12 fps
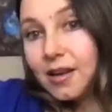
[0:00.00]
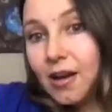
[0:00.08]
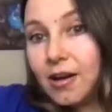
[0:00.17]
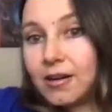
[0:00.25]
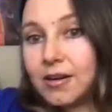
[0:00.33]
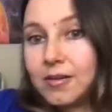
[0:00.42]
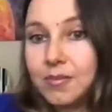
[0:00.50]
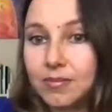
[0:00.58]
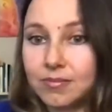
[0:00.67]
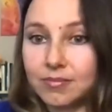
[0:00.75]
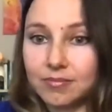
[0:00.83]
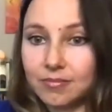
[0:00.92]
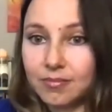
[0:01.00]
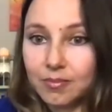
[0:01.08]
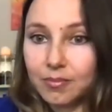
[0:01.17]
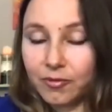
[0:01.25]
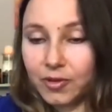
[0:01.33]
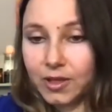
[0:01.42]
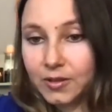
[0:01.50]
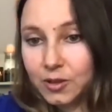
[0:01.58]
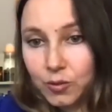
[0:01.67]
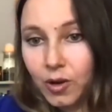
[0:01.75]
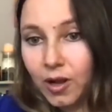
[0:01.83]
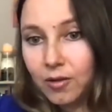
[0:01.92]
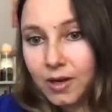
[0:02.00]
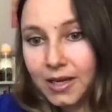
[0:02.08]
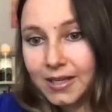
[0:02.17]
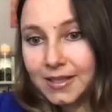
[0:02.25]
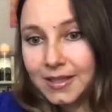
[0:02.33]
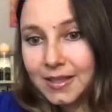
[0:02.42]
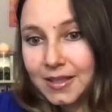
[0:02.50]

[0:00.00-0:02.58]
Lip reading: our field as well, right?